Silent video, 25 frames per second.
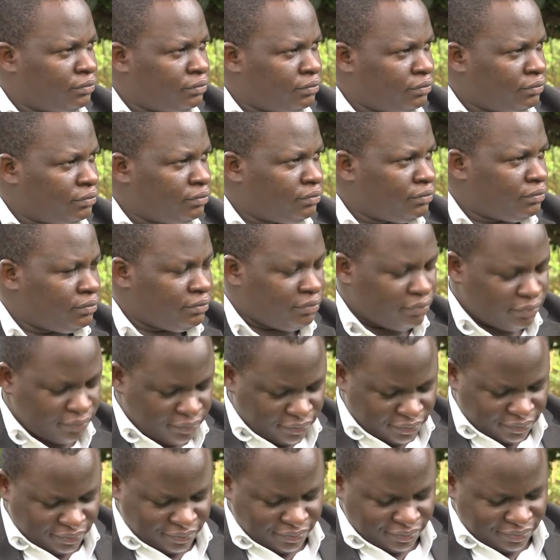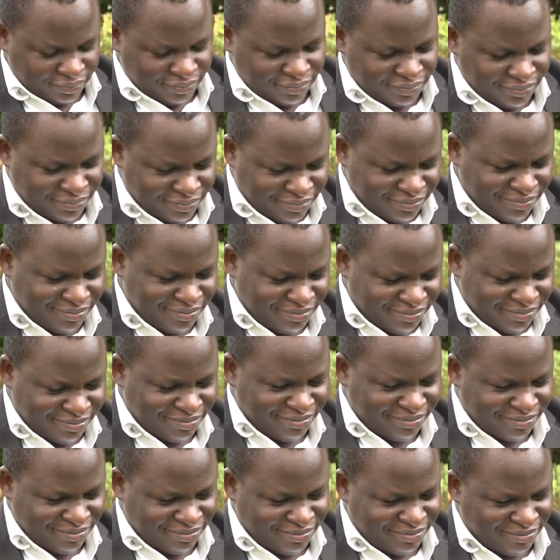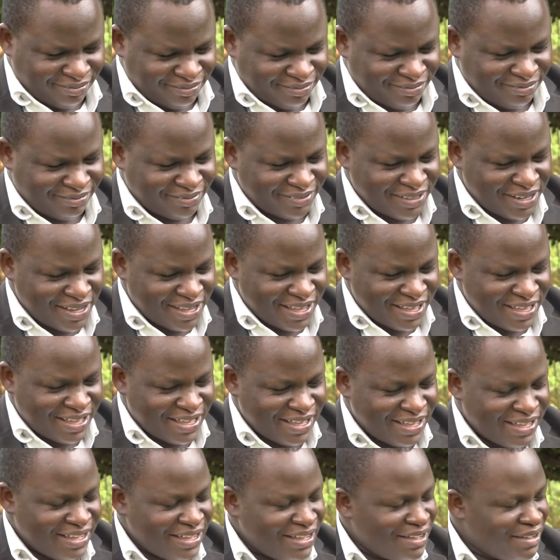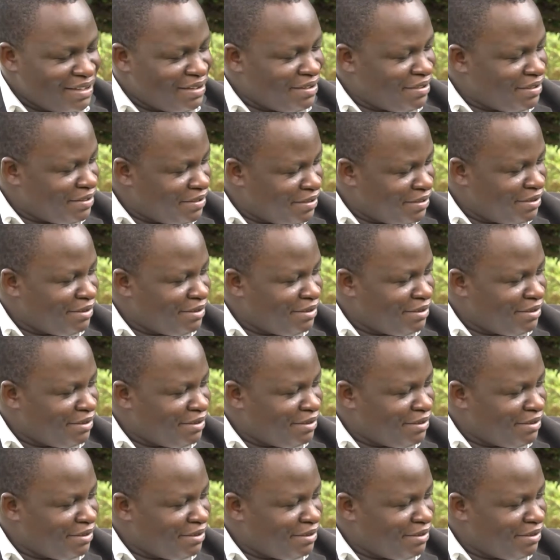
a single vaccine. So it's going to be a